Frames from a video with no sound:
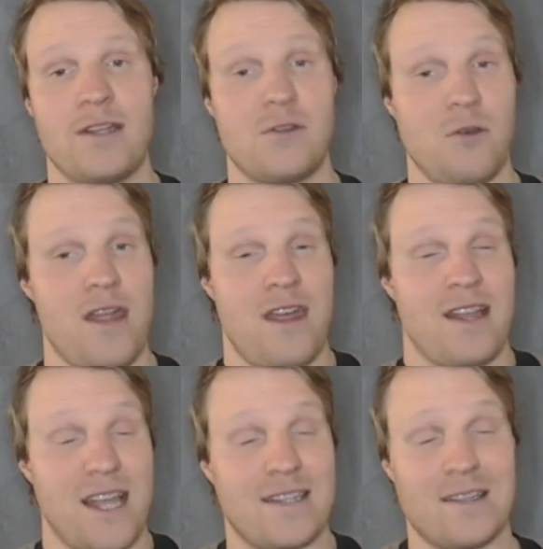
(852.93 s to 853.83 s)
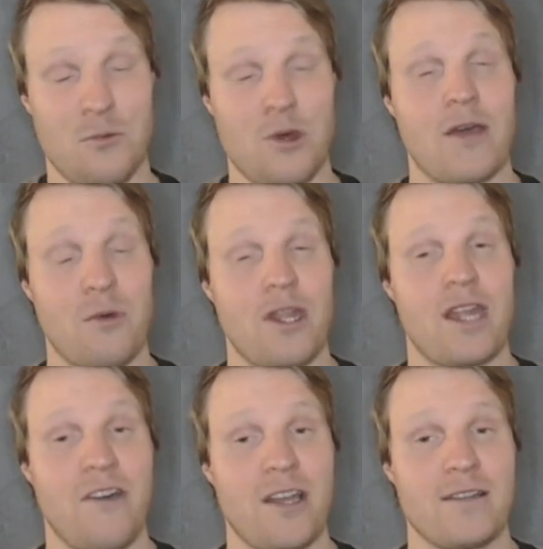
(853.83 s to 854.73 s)
So I think that's what I would
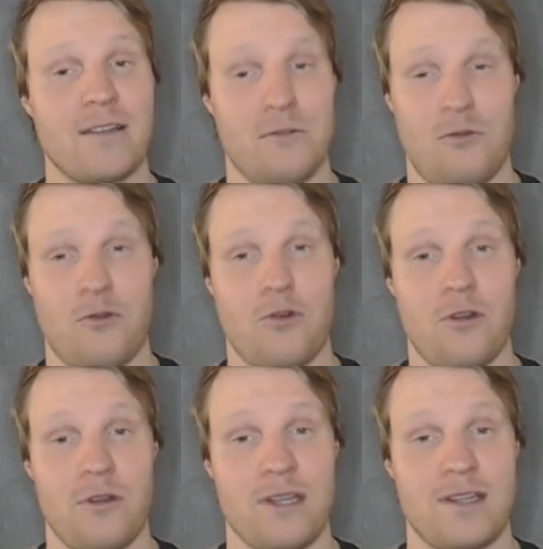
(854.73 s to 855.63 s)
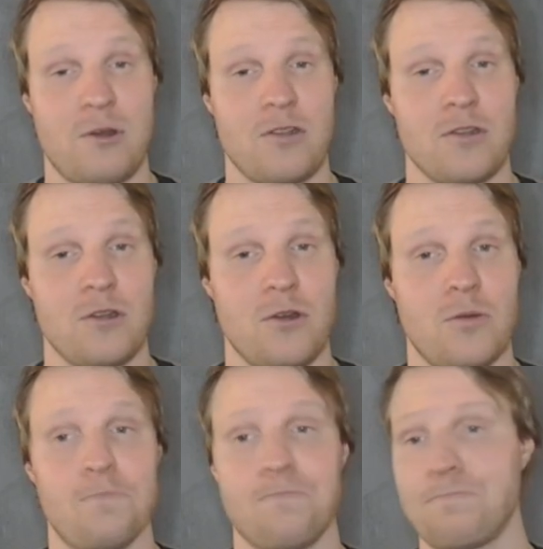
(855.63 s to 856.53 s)
advise for this person to do.